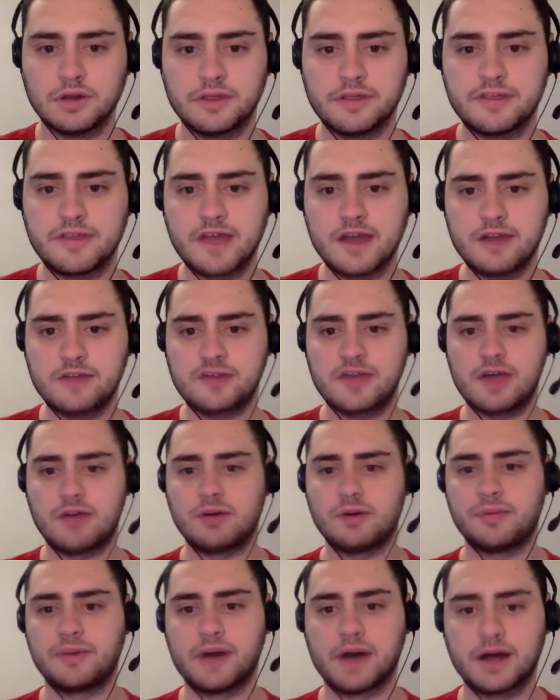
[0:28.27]
The Tennis
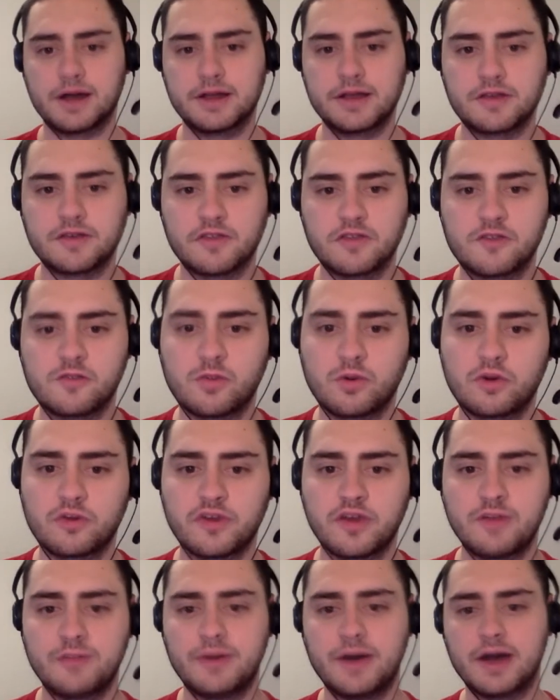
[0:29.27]
Gambling Podcast and the
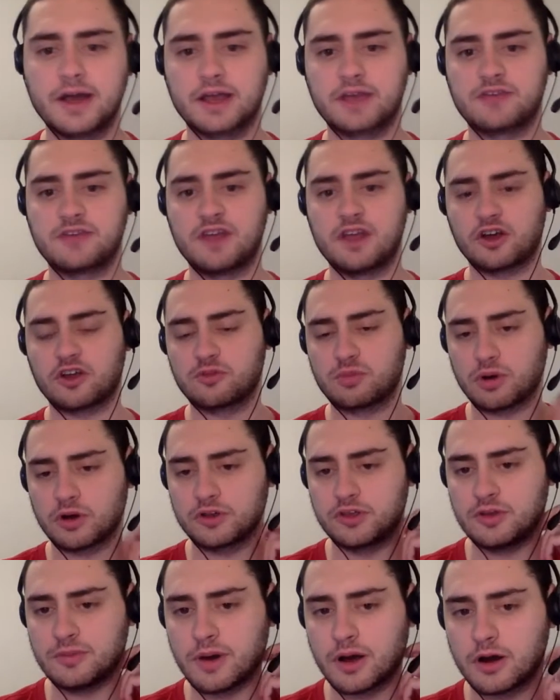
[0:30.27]
Sports Gambling Podcast Network is
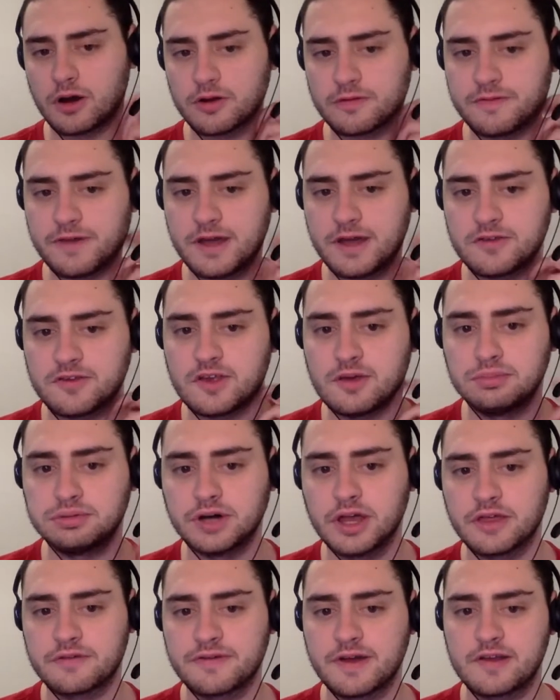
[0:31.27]
brought to you by Nordic Fantasy.
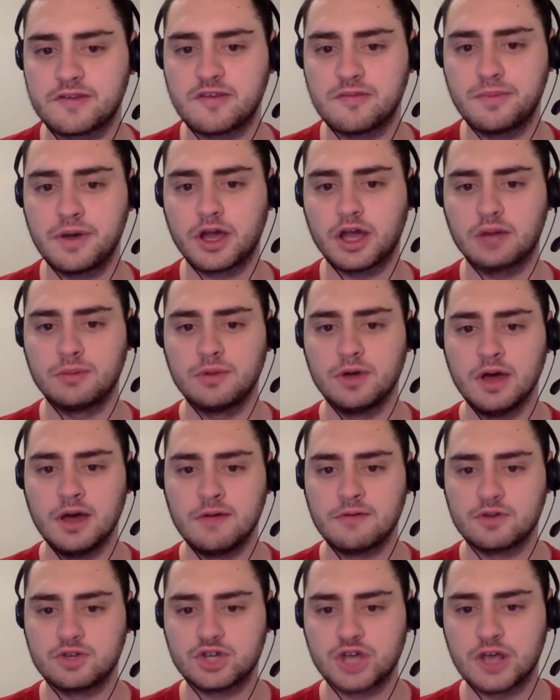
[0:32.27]
Play their fantasy pick'em
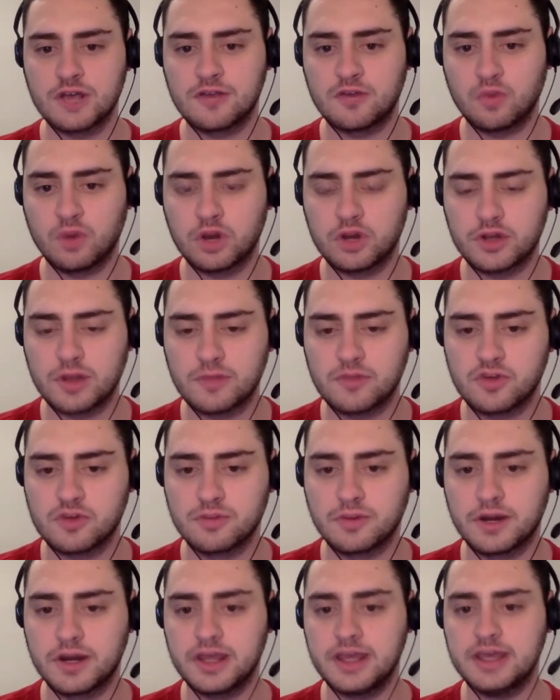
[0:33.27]
for a chance to win times
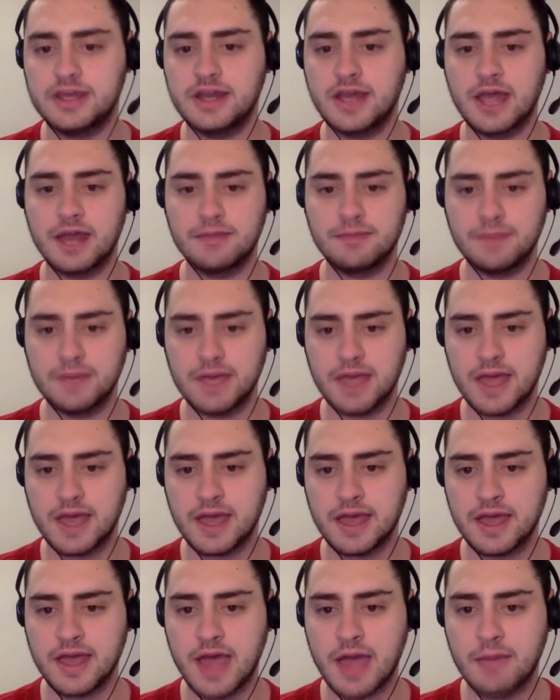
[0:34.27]
your money in
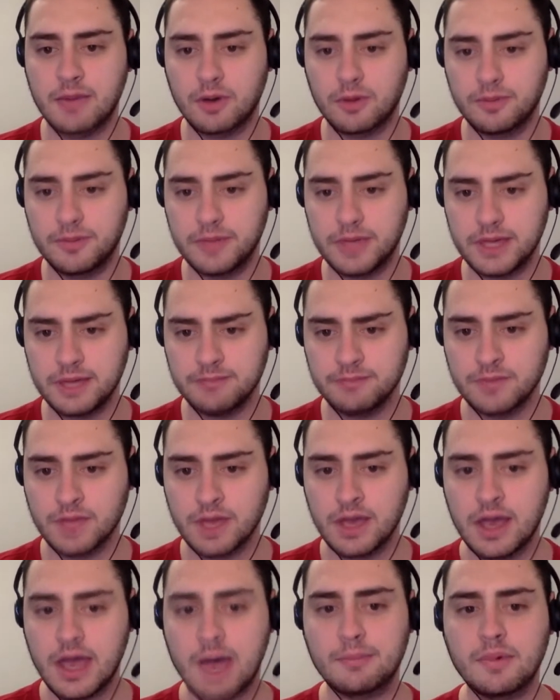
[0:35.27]
NBA, MLB,
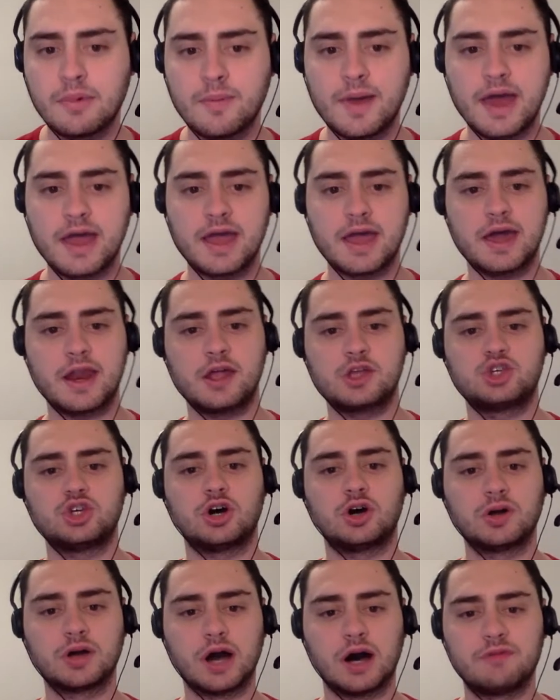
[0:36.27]
MMA,
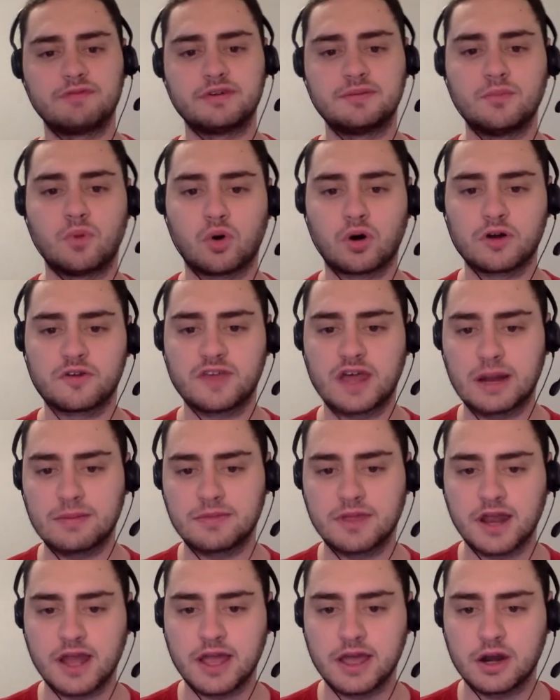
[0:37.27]
NHL, golf, and more. Sign
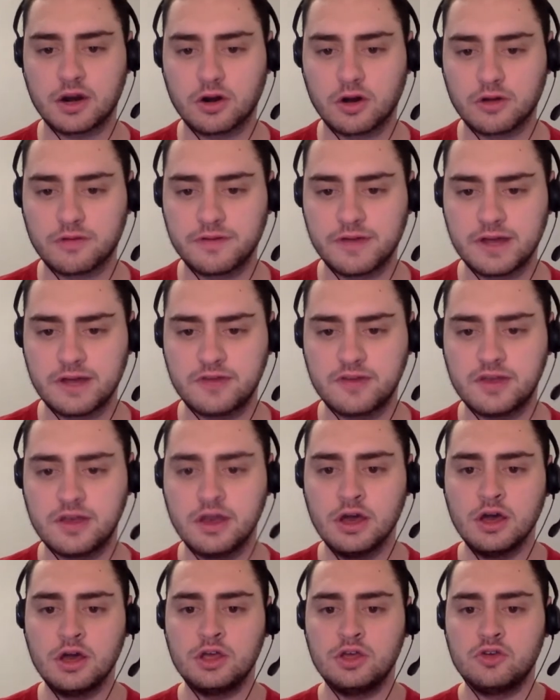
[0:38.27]
up today at Nordic
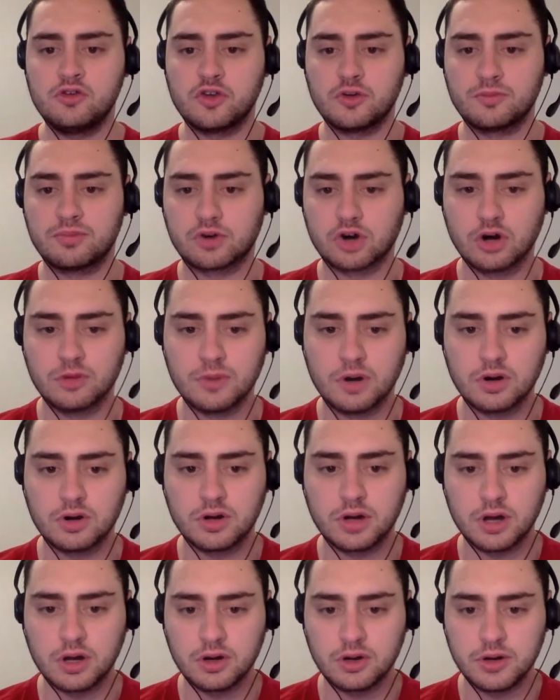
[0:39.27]
Fantasy using
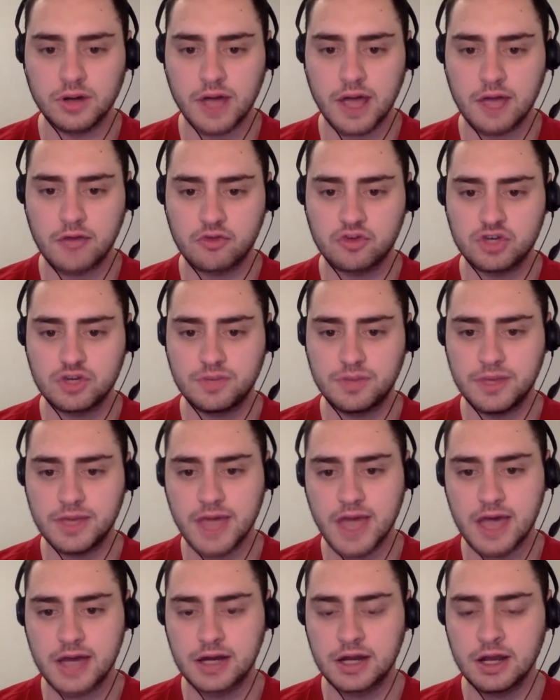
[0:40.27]
promo code
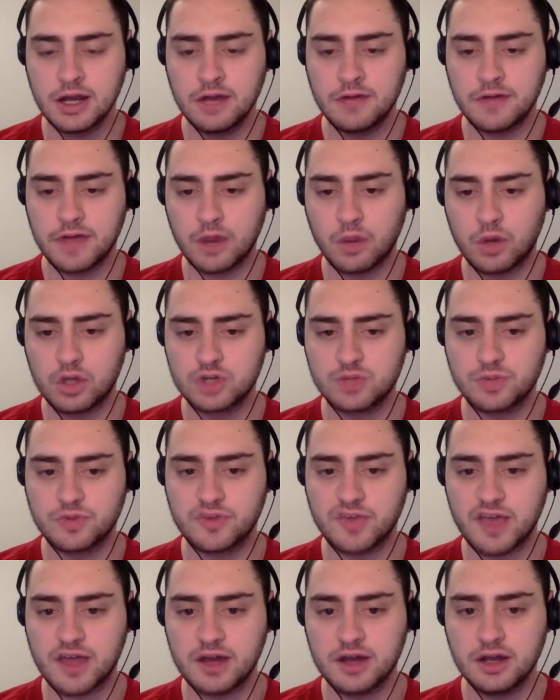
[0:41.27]
SGPN to get a
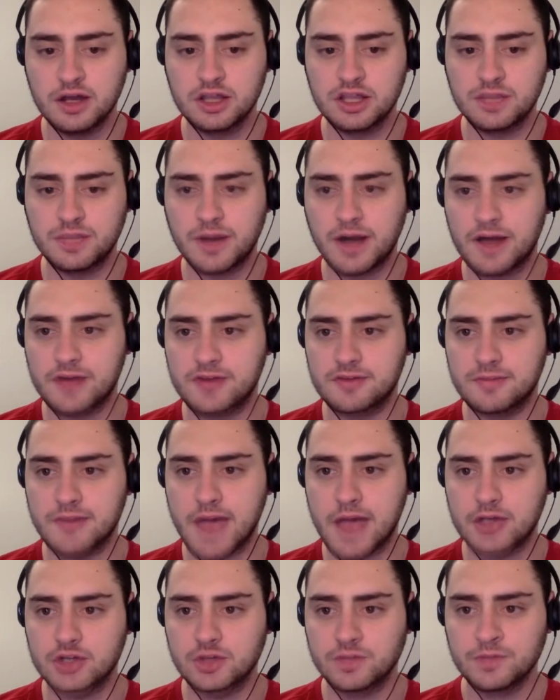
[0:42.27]
100% deposit
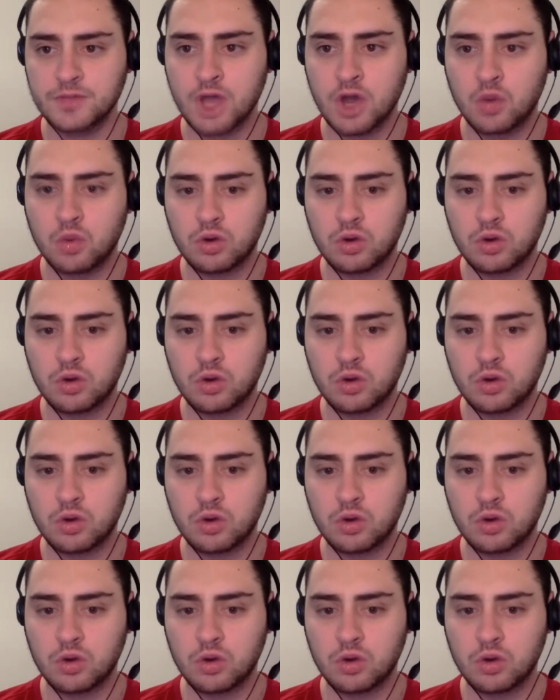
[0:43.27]
match.